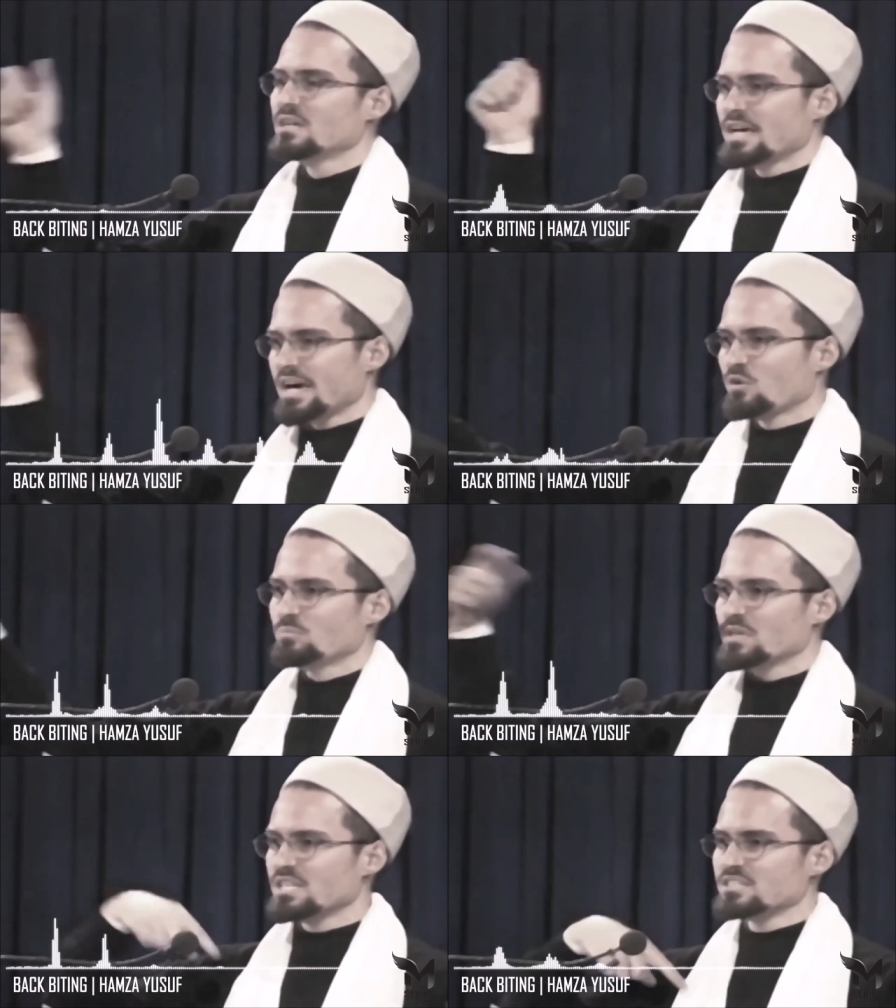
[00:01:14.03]
help
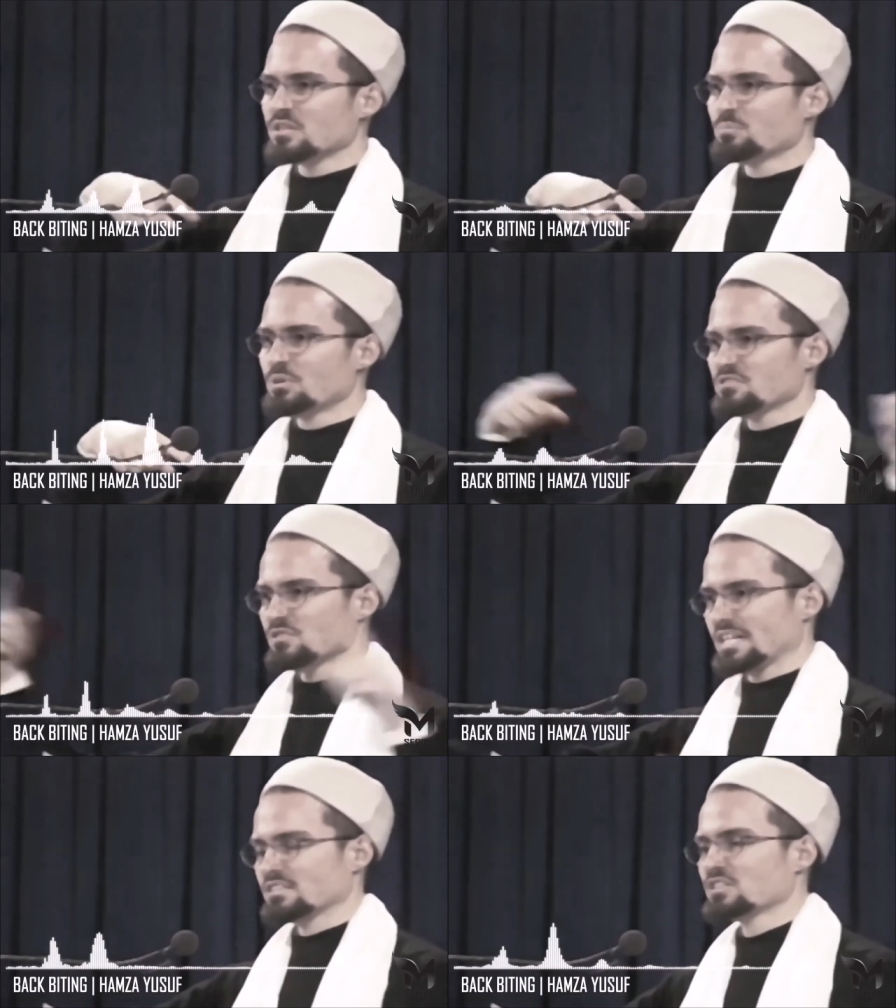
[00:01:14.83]
me, he's an oppressor,
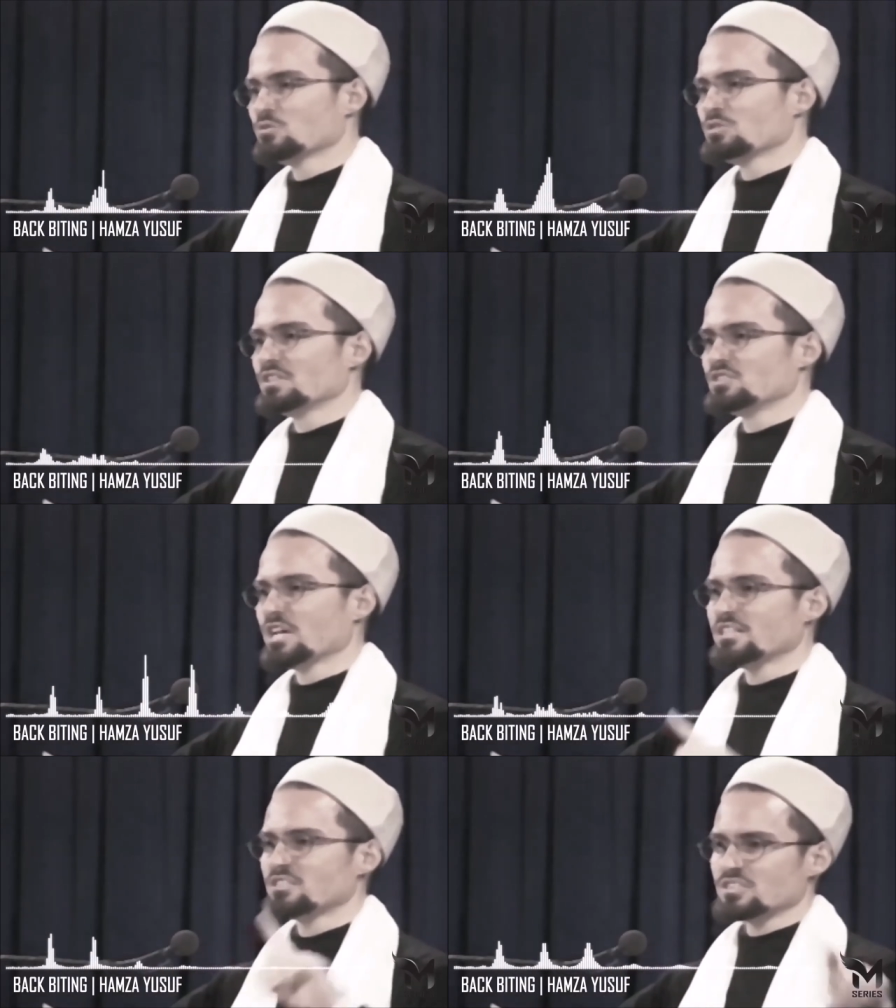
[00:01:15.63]
like to go to the
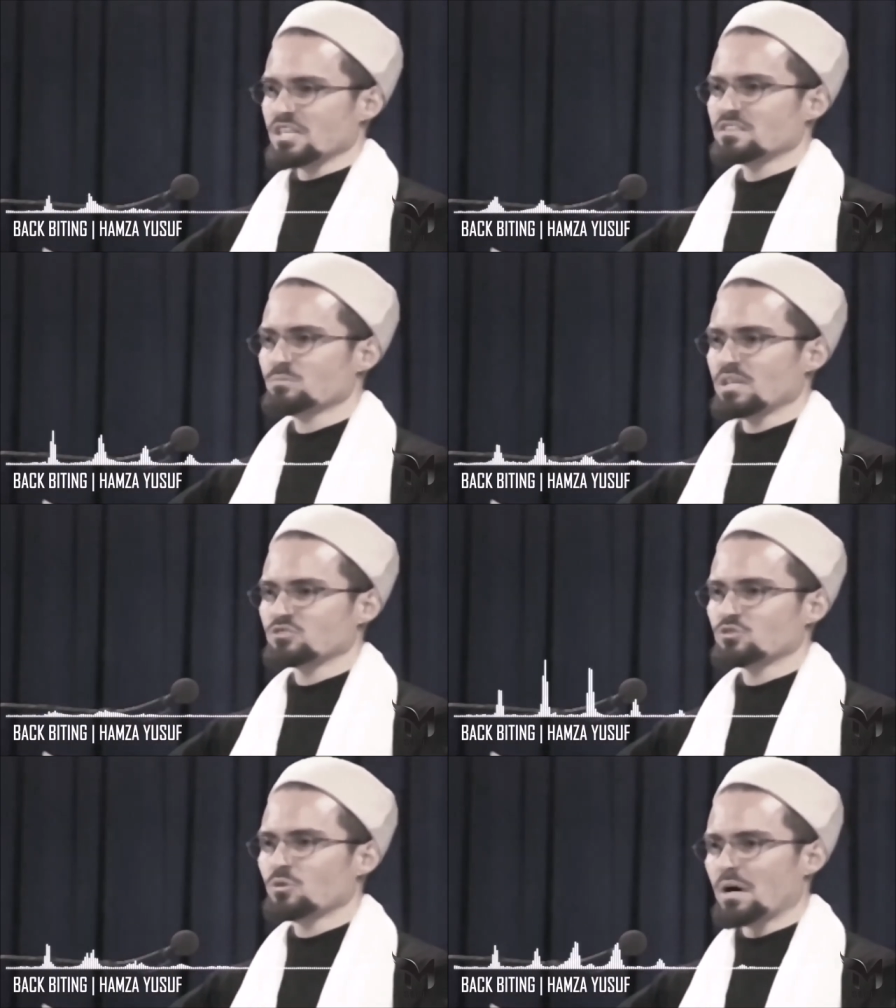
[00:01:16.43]
judge and say, this man
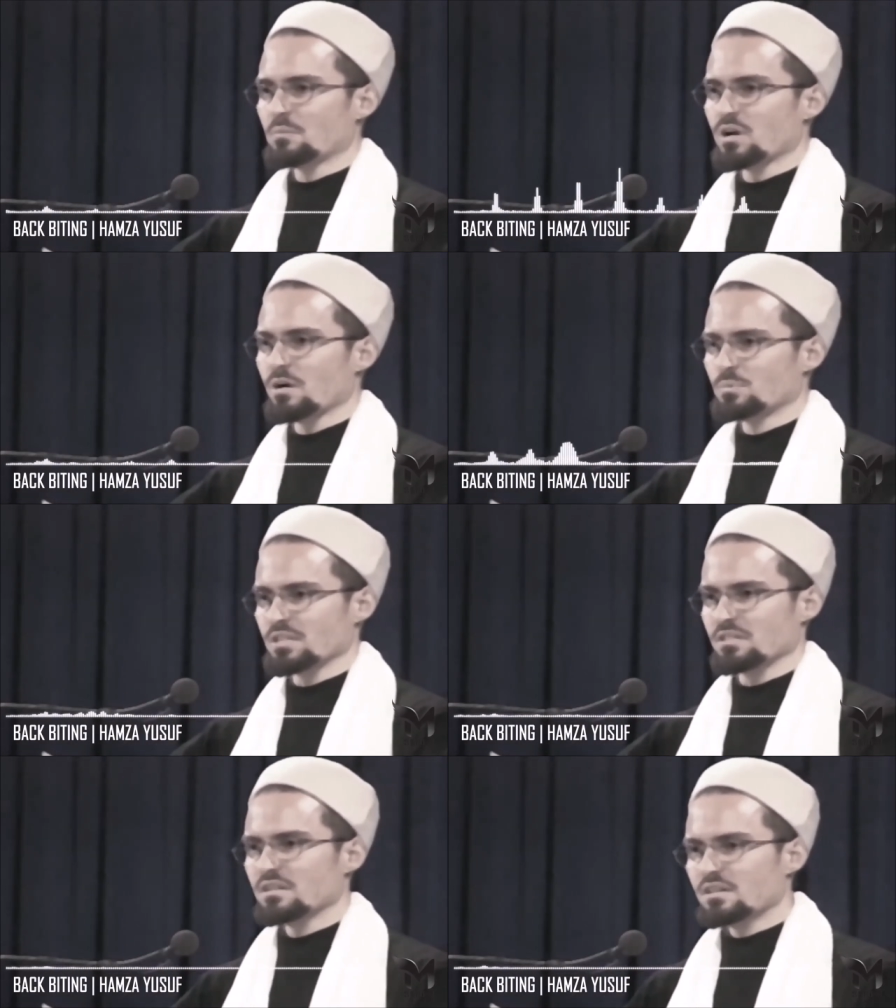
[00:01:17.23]
stole my property.